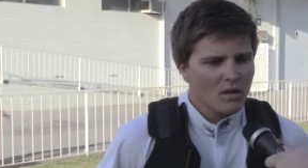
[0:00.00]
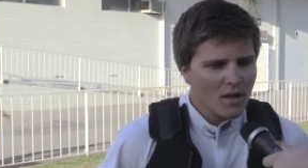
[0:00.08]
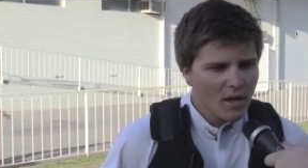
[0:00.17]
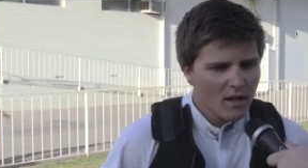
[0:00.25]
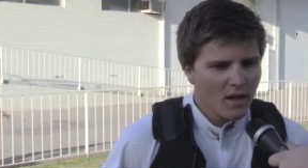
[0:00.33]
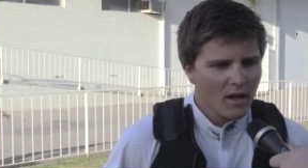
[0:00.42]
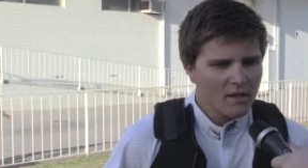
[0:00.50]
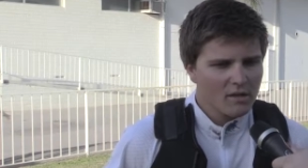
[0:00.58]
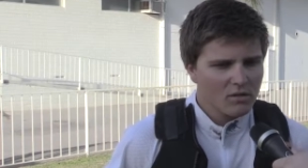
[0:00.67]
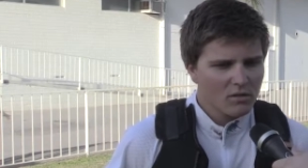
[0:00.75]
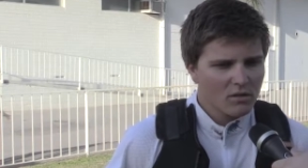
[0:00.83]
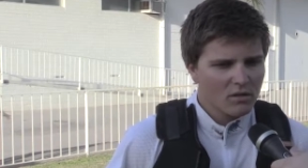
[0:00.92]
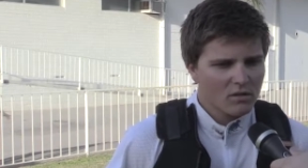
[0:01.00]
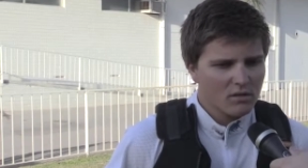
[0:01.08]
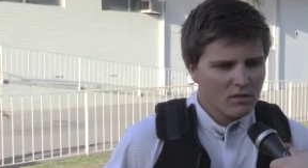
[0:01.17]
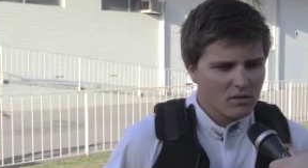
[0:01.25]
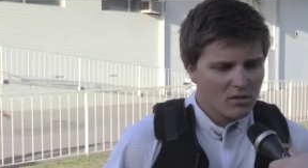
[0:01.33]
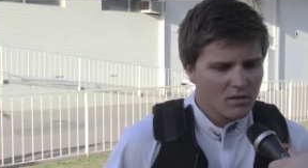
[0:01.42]
Yeah, no, he sort of
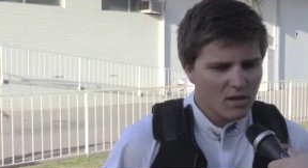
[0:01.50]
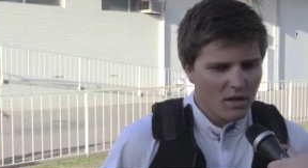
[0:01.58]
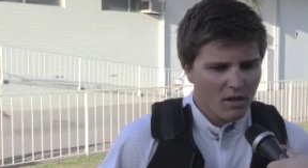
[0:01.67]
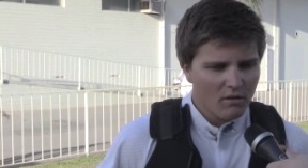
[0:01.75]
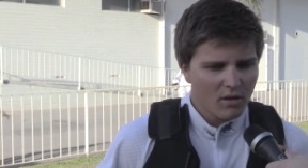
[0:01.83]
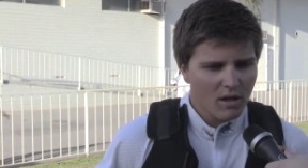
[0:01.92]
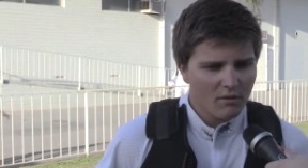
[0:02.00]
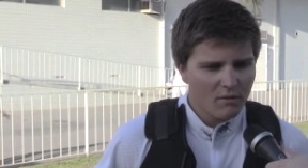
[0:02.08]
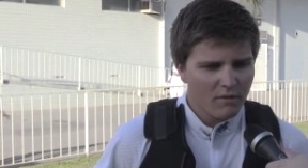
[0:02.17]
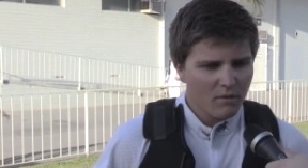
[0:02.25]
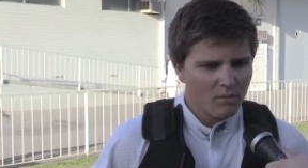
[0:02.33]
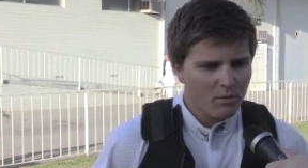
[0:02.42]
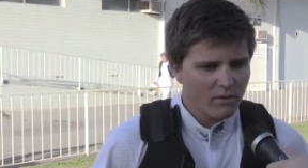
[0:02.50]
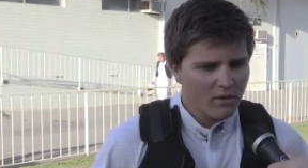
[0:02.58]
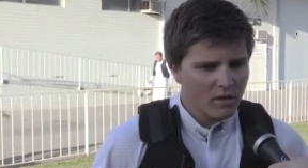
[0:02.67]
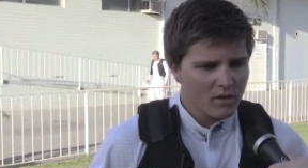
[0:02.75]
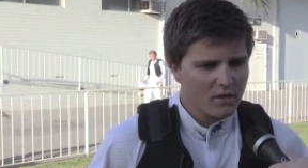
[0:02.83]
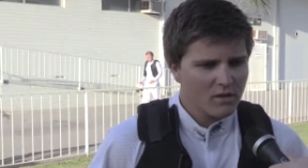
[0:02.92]
just uh, recovered from a bit of
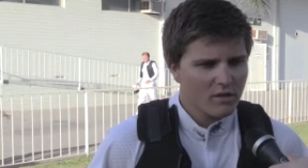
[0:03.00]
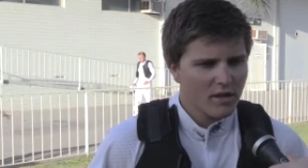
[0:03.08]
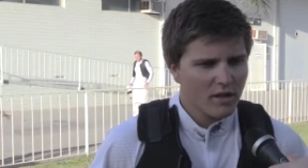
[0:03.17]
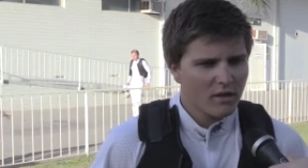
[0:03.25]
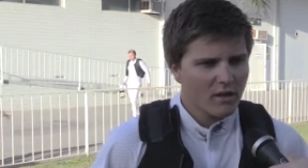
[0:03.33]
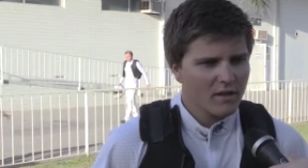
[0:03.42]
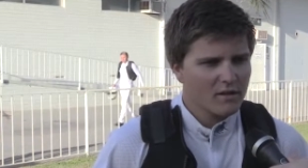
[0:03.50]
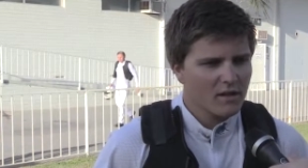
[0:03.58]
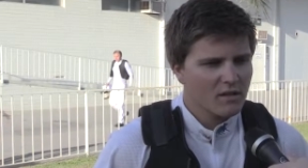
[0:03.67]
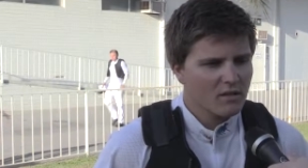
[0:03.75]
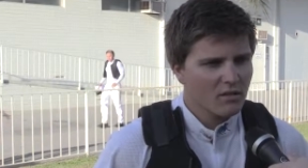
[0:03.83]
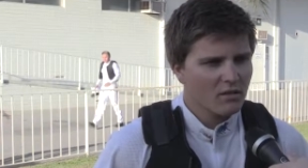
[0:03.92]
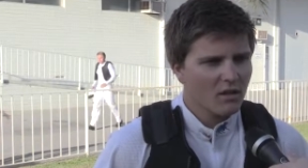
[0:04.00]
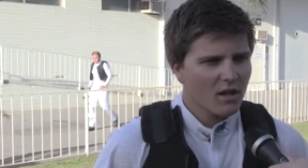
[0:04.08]
an injury there. Greg said so.